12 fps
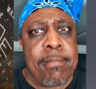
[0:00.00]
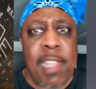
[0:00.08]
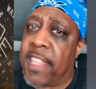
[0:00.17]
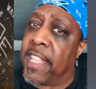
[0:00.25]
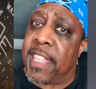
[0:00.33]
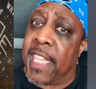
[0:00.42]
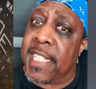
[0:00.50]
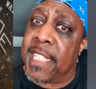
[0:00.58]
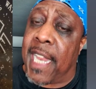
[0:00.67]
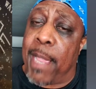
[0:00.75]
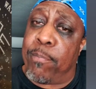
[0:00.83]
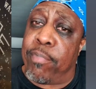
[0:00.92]
other things
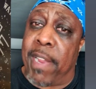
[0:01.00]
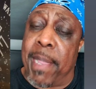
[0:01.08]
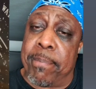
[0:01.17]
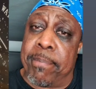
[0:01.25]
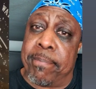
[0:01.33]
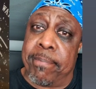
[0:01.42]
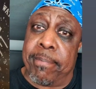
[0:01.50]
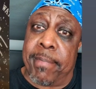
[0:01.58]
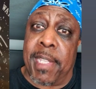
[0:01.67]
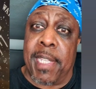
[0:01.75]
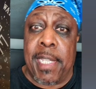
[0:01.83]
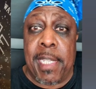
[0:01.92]
that I prepped,
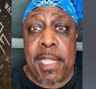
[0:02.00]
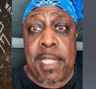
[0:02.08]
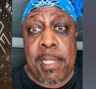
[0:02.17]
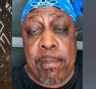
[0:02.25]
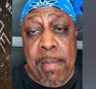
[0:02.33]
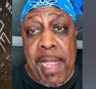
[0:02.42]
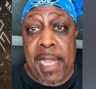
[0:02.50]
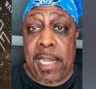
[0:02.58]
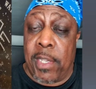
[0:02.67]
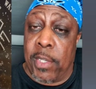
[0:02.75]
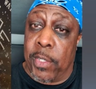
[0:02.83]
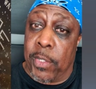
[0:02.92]
the
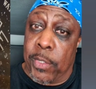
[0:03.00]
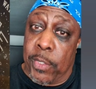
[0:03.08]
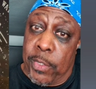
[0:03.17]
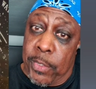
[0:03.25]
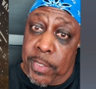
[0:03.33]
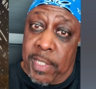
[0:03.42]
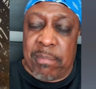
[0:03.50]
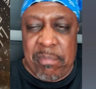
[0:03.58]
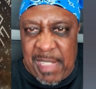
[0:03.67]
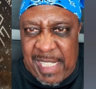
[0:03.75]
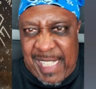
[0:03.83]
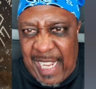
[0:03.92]
tomatoes, the
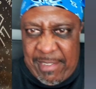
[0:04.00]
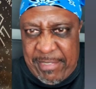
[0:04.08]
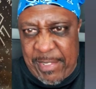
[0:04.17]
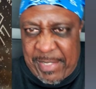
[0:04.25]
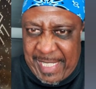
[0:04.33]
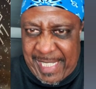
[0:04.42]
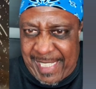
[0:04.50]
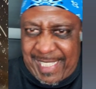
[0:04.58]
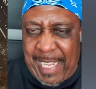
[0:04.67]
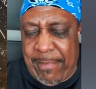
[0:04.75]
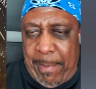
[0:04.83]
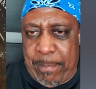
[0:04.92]
stuff. You see the
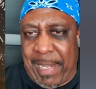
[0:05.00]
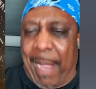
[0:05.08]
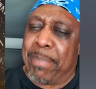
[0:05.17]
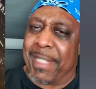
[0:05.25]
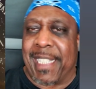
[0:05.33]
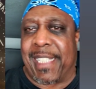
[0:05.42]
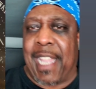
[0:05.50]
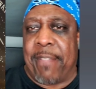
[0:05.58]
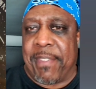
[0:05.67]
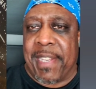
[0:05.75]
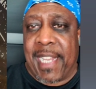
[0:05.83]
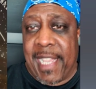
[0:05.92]
stuff. I put the
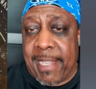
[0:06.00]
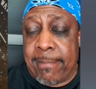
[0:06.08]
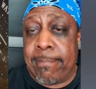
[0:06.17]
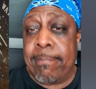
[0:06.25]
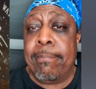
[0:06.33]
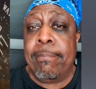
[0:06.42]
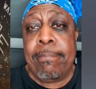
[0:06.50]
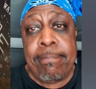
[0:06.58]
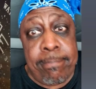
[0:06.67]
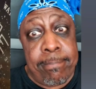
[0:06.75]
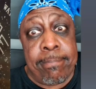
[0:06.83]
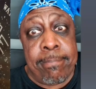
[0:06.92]
stuff in there.
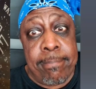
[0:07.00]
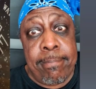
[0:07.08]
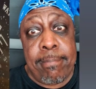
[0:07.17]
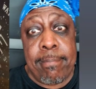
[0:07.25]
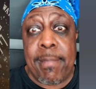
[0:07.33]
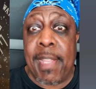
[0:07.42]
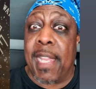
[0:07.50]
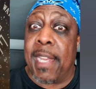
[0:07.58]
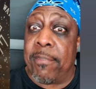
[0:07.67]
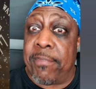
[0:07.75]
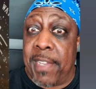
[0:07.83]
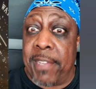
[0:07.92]

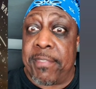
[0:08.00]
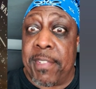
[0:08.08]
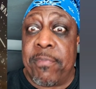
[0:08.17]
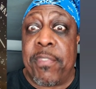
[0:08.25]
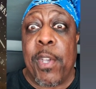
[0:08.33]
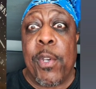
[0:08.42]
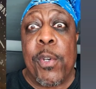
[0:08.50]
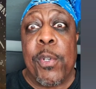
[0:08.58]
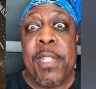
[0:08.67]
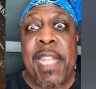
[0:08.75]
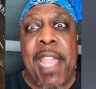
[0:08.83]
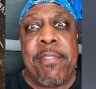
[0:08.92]
And I fluffed and
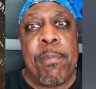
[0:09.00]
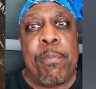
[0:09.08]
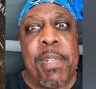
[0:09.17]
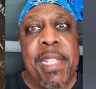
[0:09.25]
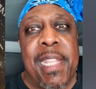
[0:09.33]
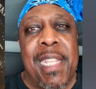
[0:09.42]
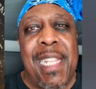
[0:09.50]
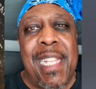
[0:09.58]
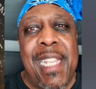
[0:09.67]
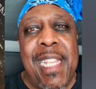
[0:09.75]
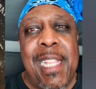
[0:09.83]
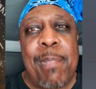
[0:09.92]
fold, and I even put a
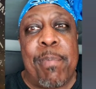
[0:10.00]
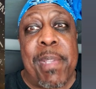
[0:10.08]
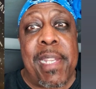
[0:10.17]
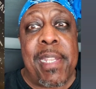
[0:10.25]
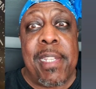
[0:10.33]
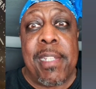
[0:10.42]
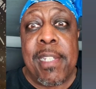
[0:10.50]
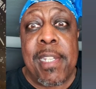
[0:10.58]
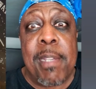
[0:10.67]
little bit of